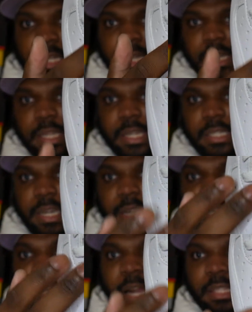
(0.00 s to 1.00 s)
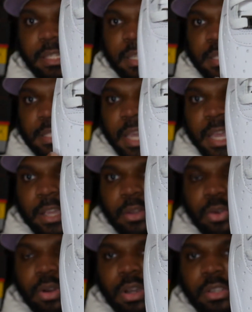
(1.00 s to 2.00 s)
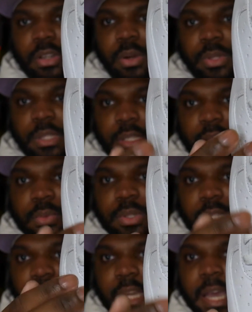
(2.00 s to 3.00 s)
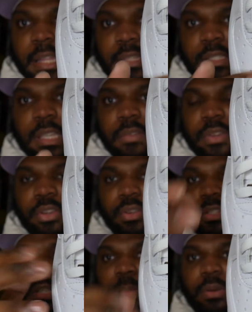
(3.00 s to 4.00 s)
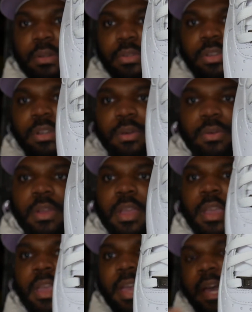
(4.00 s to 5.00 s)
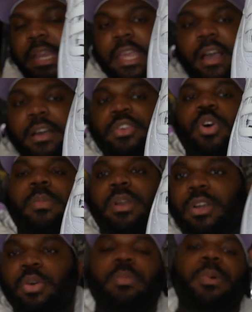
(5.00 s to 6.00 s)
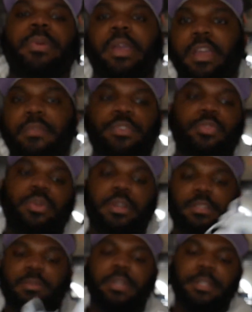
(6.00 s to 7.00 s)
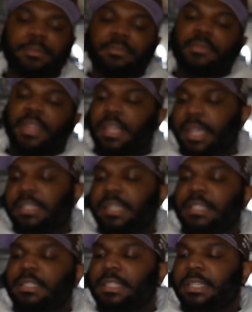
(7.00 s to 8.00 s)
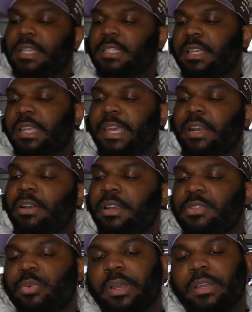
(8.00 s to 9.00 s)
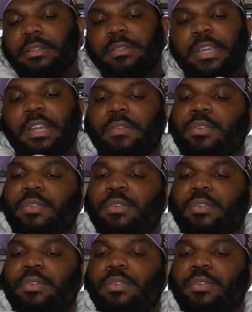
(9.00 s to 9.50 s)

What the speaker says: that like that Nocta design going, you know, with the dots instead of your typical, you know, how they are normal pair of Air Force Ones. But I like that little detail they got on there as well. And of